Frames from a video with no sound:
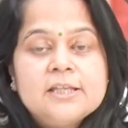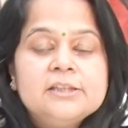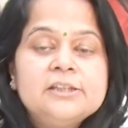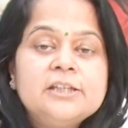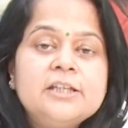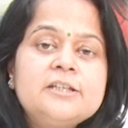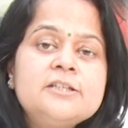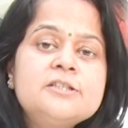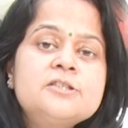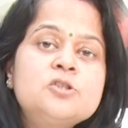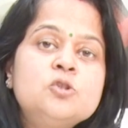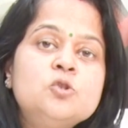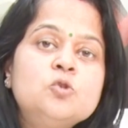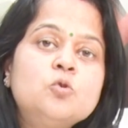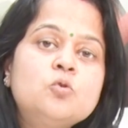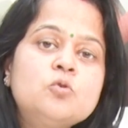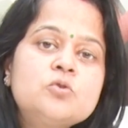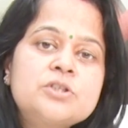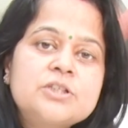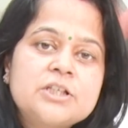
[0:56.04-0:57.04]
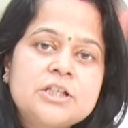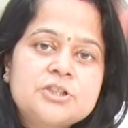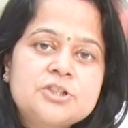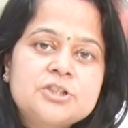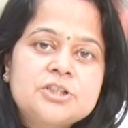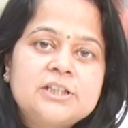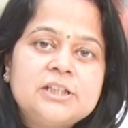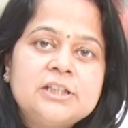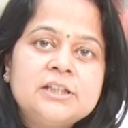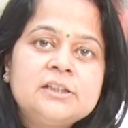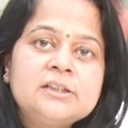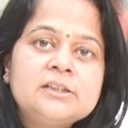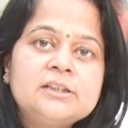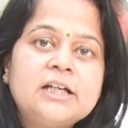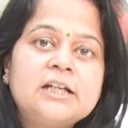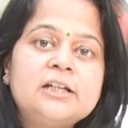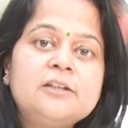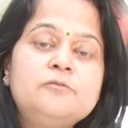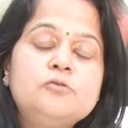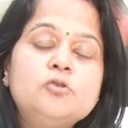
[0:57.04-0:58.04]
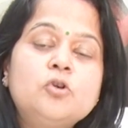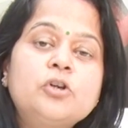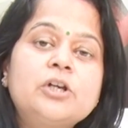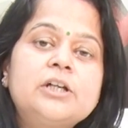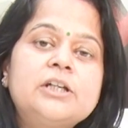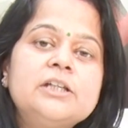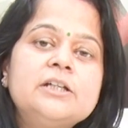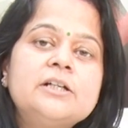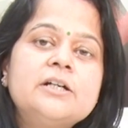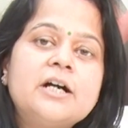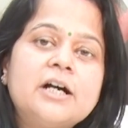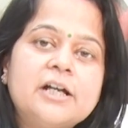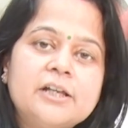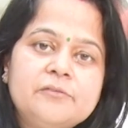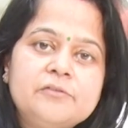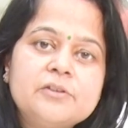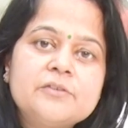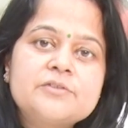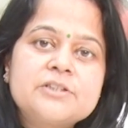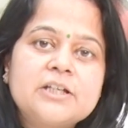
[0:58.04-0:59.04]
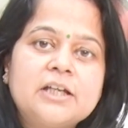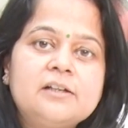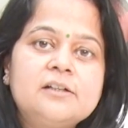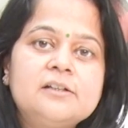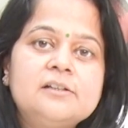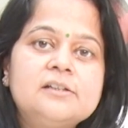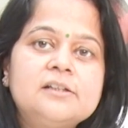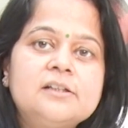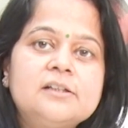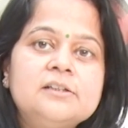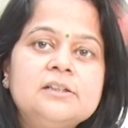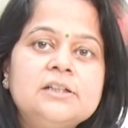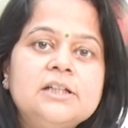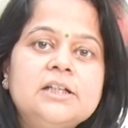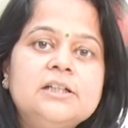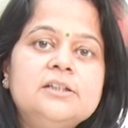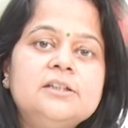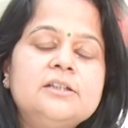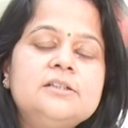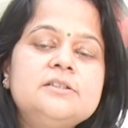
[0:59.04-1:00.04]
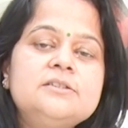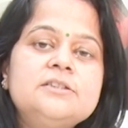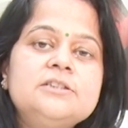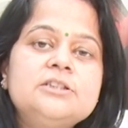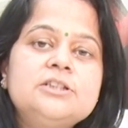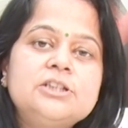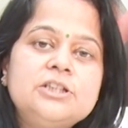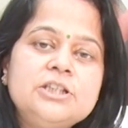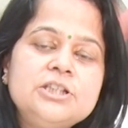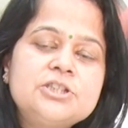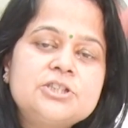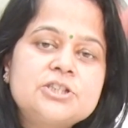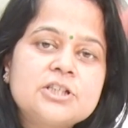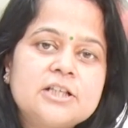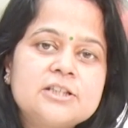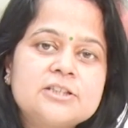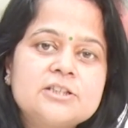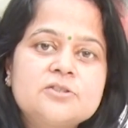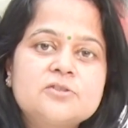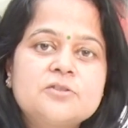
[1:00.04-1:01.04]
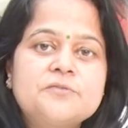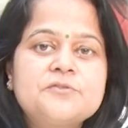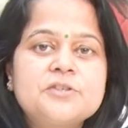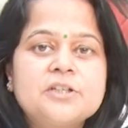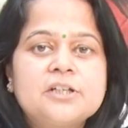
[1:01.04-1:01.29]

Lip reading: There is no such thing that if you're getting an IVF cycle done, there is increased chances of